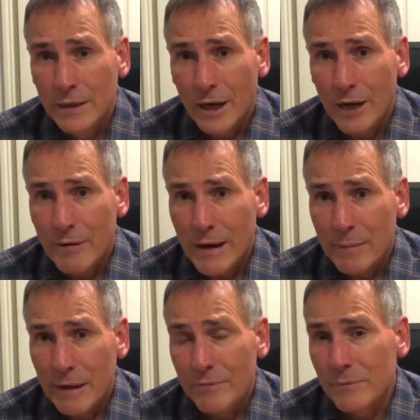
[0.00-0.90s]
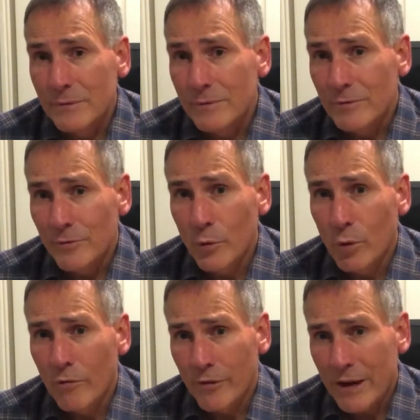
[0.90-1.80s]
around about 400
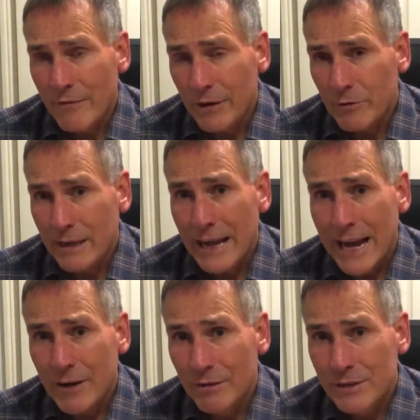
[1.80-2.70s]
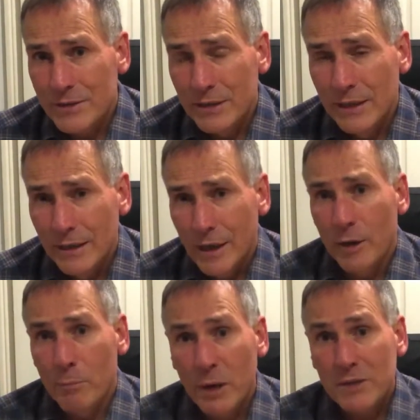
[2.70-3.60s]
or 500 calories.
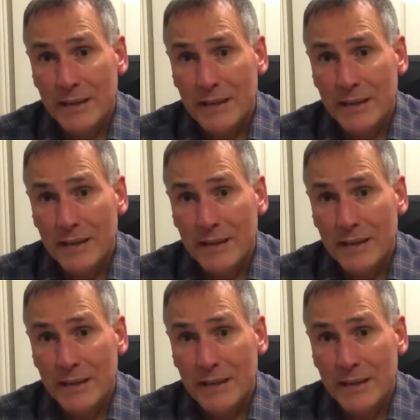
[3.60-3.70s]
Most